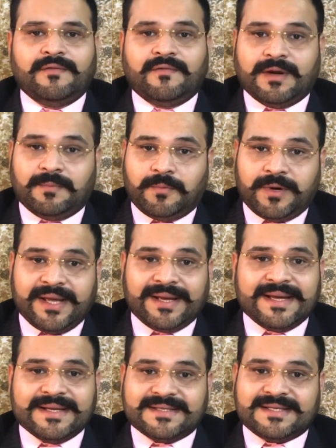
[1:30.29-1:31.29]
will
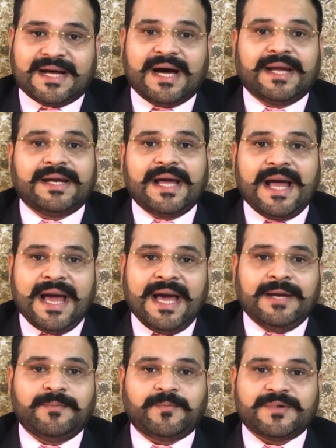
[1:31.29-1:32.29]
bring insight
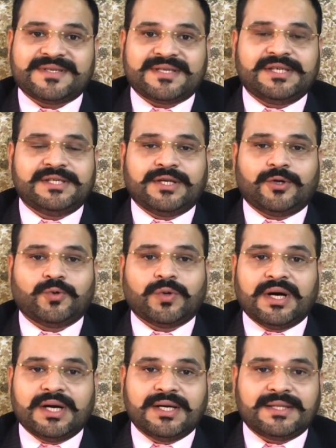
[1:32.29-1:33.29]
and precision to
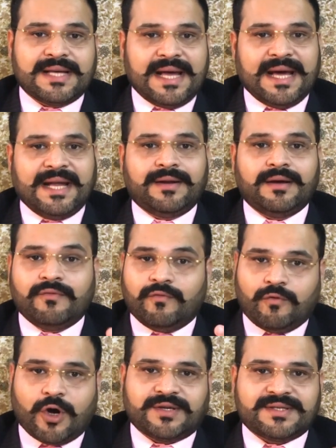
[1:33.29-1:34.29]
earth and
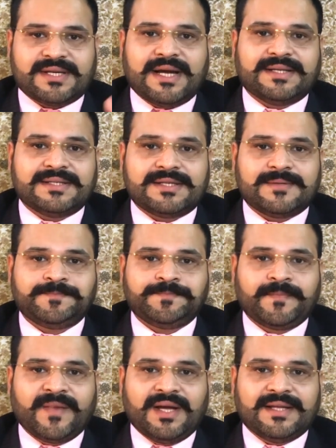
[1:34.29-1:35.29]
water signs.
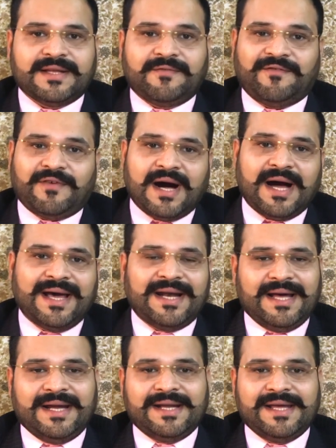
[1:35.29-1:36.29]
The fire
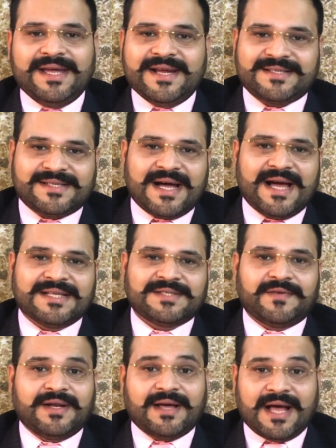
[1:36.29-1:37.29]
and air
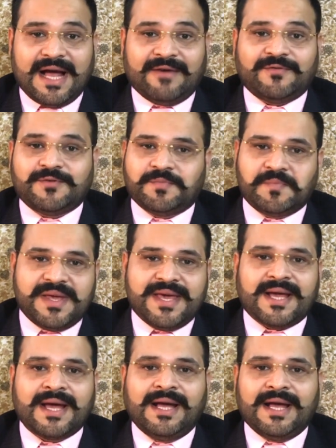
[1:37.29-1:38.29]
signs will have to
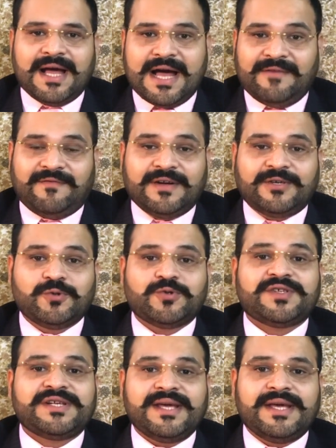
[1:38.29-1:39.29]
make effort to
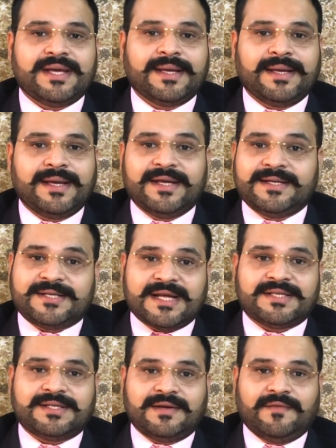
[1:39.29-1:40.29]
stay in
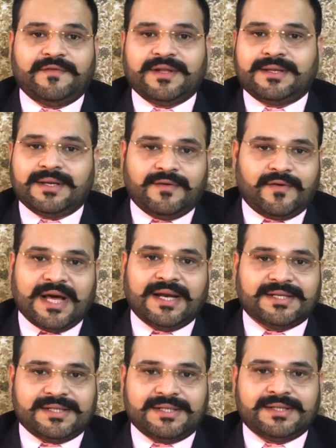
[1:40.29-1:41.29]
touch with
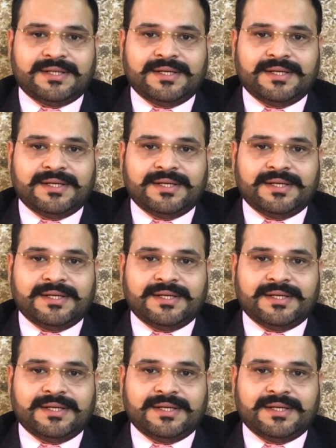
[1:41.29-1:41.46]
reality.